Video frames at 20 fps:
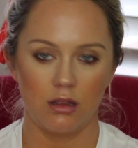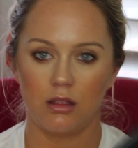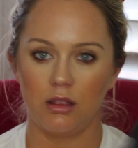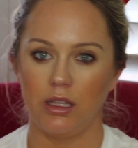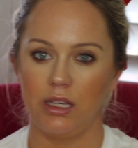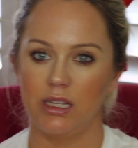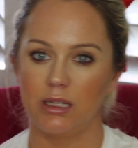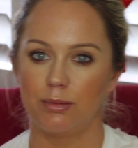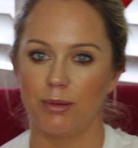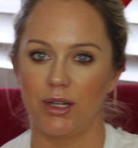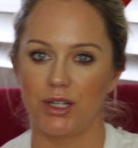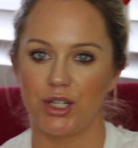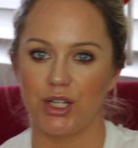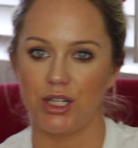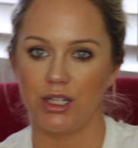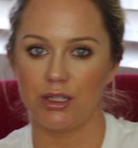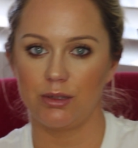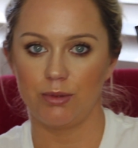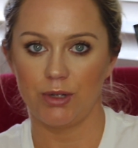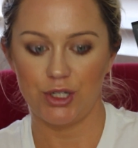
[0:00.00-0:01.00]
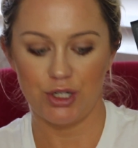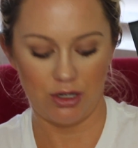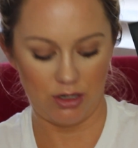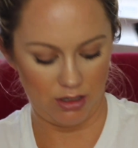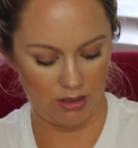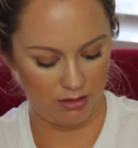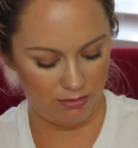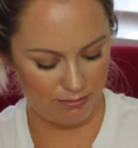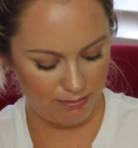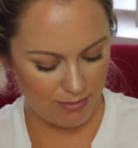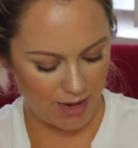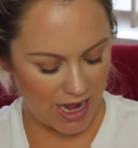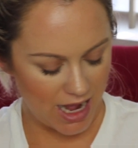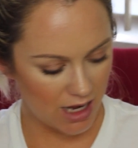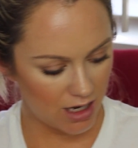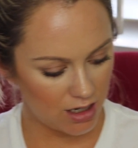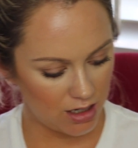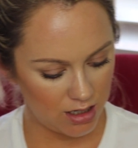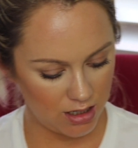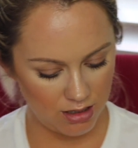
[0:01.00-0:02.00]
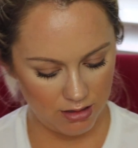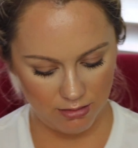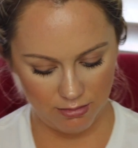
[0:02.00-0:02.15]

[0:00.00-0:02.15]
These blushes, which are MAC